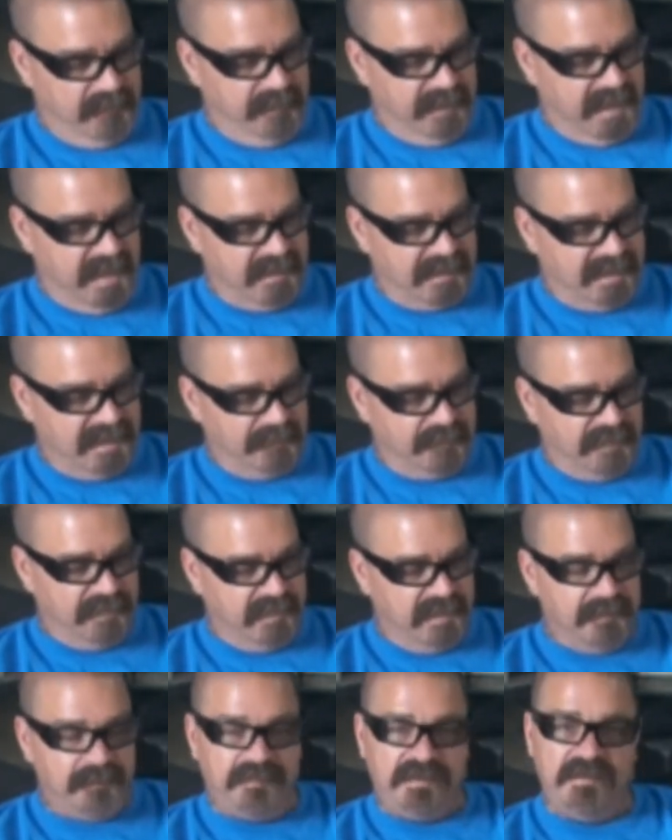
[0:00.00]
But I think
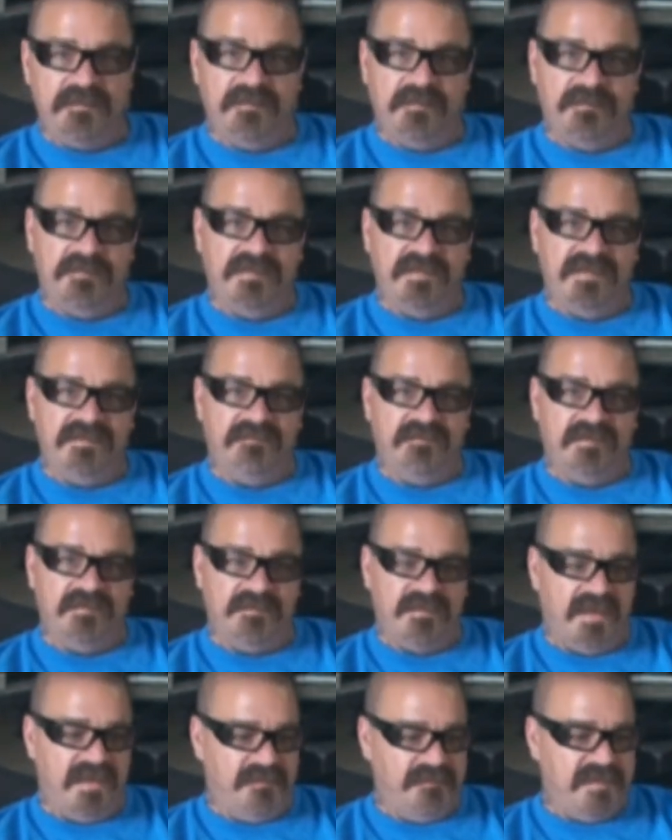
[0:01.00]
people believe in it,
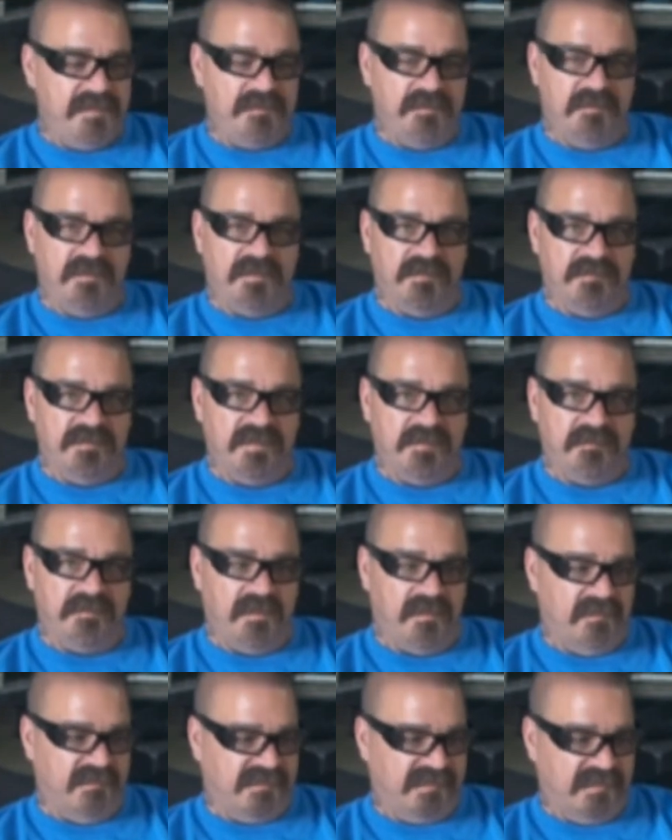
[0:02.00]
man, and people want to be a
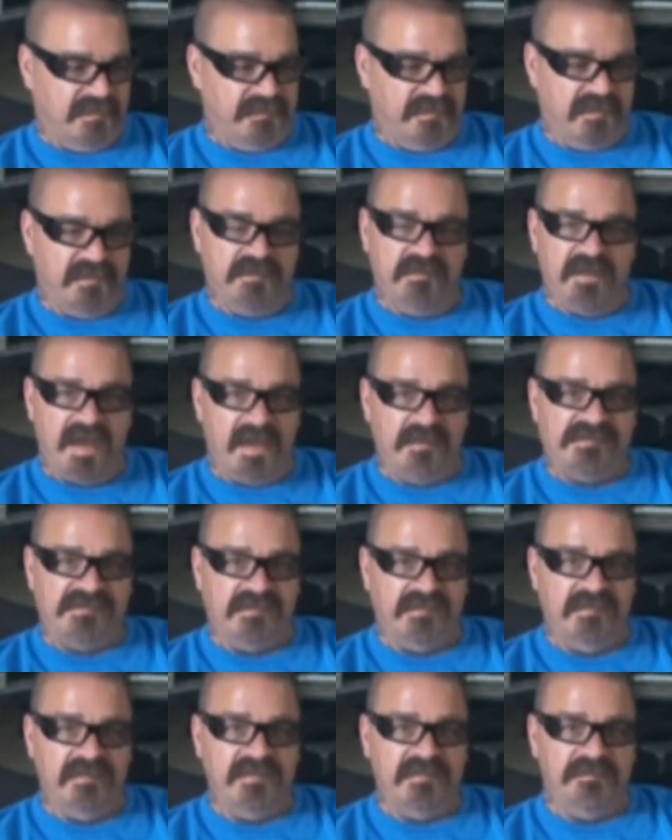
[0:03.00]
part of something. You're
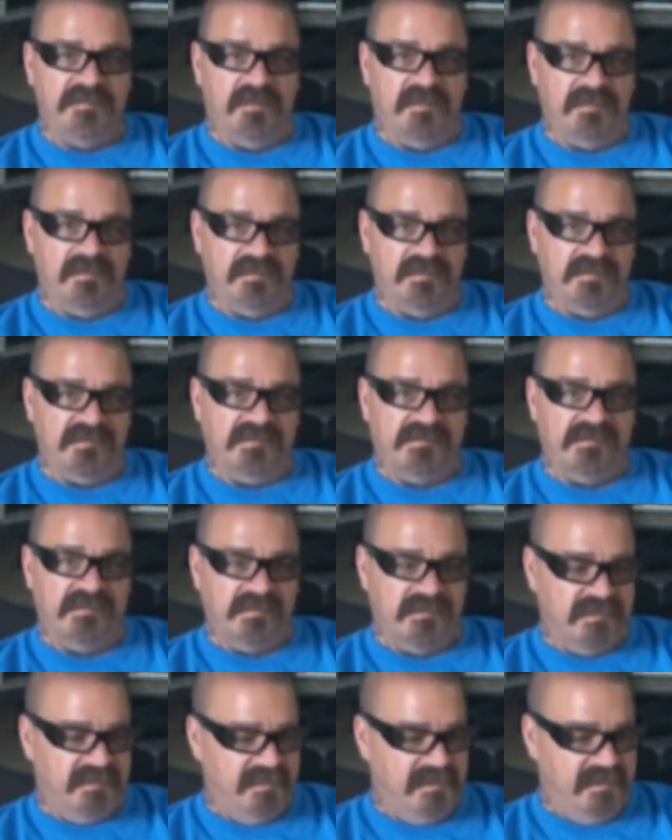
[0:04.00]
absolutely part of this.
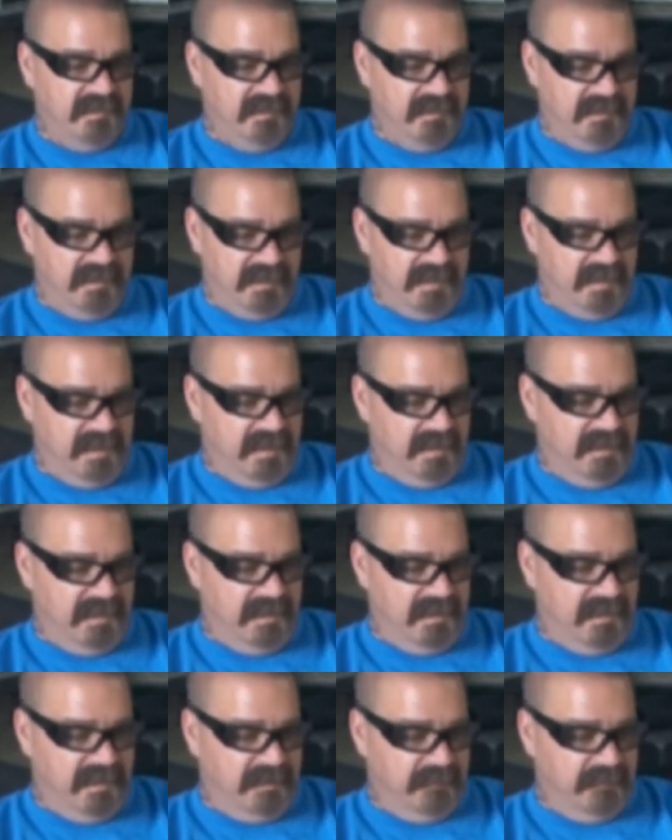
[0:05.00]
And